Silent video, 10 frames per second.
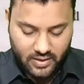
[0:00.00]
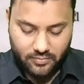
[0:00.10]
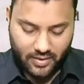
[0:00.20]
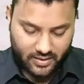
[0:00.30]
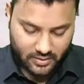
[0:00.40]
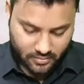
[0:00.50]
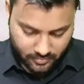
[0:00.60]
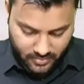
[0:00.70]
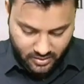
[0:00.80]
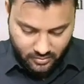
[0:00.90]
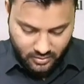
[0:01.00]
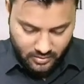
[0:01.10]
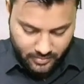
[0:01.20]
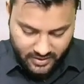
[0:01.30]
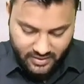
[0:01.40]
risk factor, but
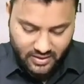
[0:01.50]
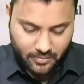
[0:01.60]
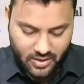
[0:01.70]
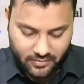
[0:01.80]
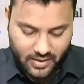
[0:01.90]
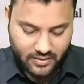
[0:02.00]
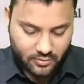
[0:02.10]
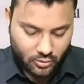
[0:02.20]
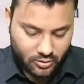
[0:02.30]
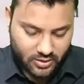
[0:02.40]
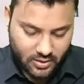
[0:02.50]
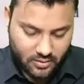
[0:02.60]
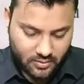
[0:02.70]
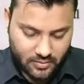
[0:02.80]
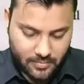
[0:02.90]
placenta previa is not
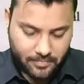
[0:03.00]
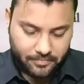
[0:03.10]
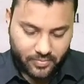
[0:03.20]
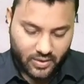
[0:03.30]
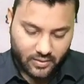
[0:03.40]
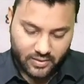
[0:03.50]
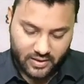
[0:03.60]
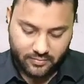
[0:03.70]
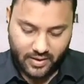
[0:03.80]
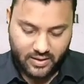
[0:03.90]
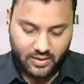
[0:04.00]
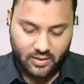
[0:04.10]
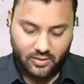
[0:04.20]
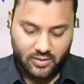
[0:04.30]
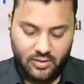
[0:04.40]
a risk
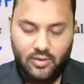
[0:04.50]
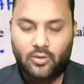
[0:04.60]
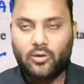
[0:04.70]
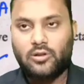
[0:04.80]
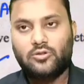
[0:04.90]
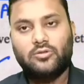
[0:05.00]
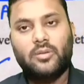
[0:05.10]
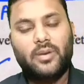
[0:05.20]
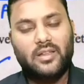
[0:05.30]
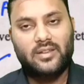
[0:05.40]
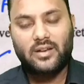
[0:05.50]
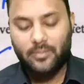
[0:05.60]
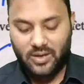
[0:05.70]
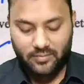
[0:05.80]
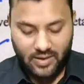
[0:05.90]
factor. Also the
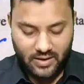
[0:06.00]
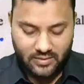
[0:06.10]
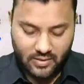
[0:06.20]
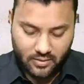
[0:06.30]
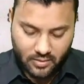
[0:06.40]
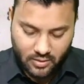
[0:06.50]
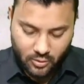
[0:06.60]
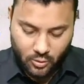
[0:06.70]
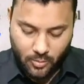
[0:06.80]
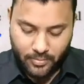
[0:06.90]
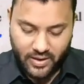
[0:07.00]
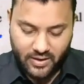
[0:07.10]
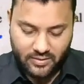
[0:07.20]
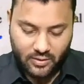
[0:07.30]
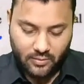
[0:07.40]
placenta previa is the
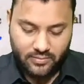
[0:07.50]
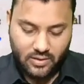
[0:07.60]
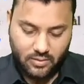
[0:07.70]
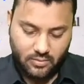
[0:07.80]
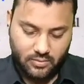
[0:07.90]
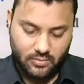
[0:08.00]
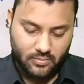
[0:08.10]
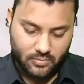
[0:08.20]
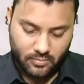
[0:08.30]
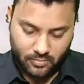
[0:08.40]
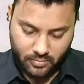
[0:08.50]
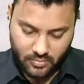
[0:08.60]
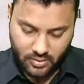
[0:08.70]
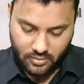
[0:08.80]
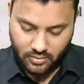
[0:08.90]
complication of the
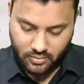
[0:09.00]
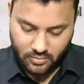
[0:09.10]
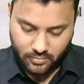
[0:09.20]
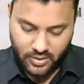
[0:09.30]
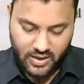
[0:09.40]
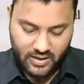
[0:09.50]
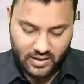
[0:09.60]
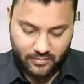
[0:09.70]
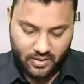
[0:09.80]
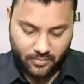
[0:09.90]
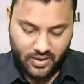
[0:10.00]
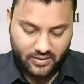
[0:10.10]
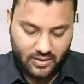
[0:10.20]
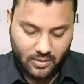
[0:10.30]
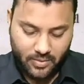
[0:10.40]
preeclampsia.
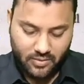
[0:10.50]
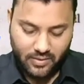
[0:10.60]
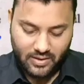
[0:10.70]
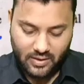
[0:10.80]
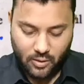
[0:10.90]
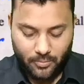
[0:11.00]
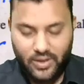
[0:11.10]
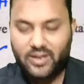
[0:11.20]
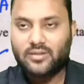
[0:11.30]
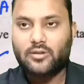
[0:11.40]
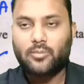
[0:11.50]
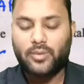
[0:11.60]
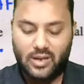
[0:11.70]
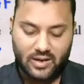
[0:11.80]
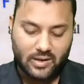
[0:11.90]
Placenta previa is the complication
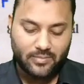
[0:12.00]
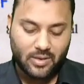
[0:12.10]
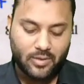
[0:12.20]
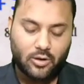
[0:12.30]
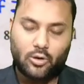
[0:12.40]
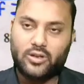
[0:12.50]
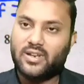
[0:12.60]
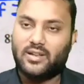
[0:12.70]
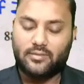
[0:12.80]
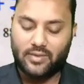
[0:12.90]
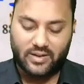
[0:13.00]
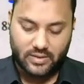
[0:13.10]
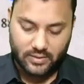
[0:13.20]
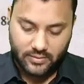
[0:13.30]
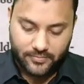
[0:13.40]
of preeclampsia, but not a risk
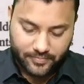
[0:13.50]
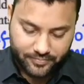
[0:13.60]
factor.